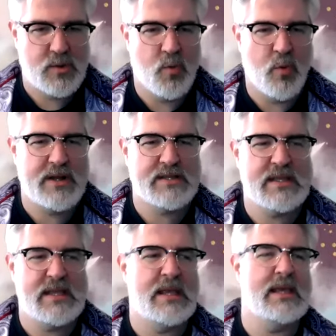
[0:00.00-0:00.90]
What is
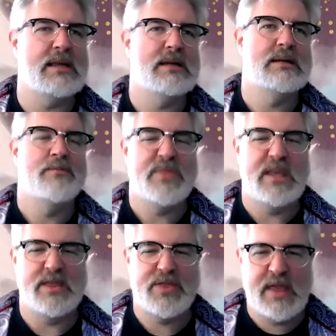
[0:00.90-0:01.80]
the
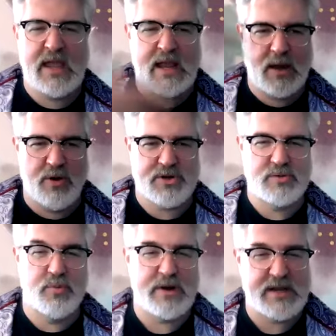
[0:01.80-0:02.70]
the thing I want to
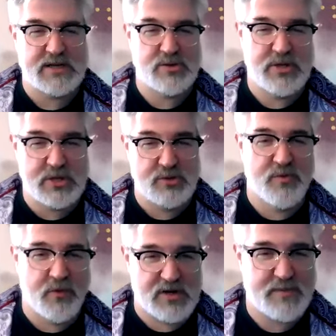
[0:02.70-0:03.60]
put into the
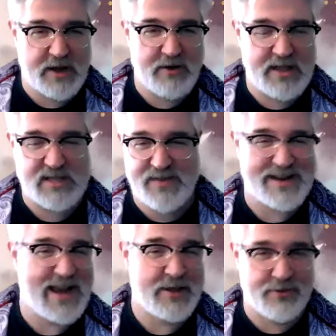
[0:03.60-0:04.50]
universe by creating this
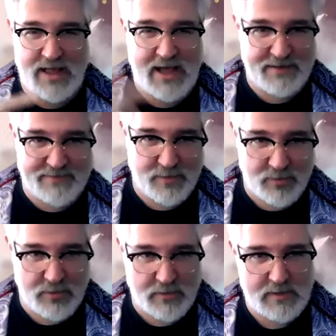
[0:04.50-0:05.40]
event, either live
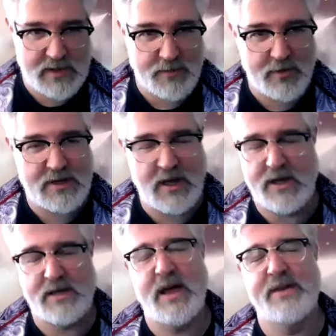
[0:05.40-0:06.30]
or in per,
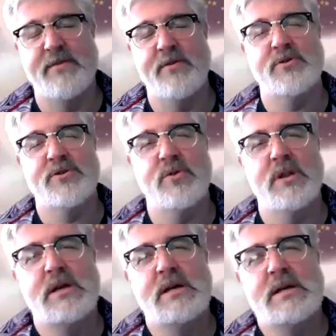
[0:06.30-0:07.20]
uh, live or virtual.
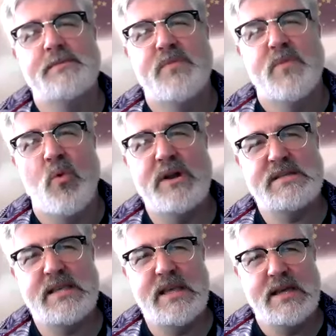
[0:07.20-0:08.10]
What is
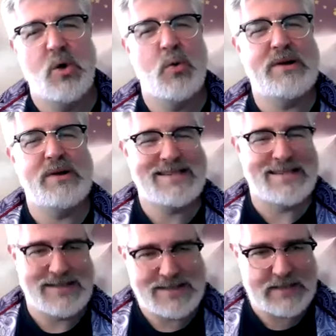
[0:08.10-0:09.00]
the
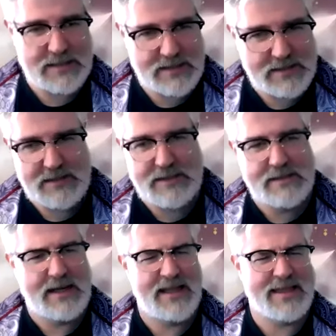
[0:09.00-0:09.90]
quintessence?
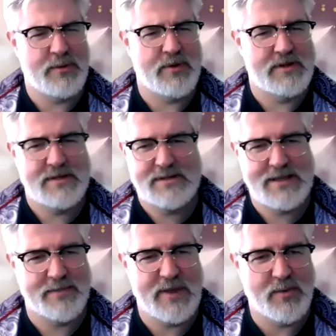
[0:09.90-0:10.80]
I like that word, I
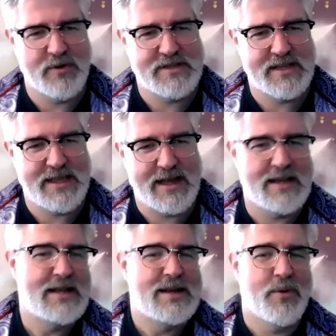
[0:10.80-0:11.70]
like big words like that.
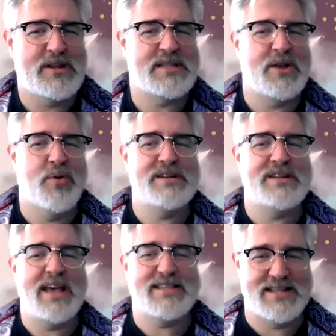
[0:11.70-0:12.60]
What is the
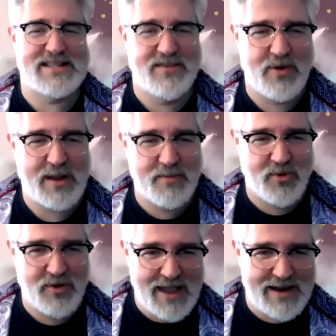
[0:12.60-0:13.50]
quintessence of what I'm
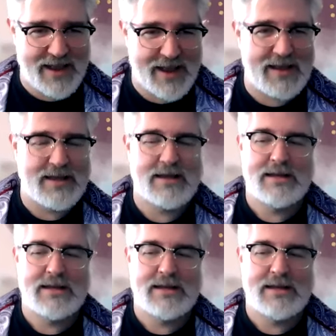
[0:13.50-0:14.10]
creating?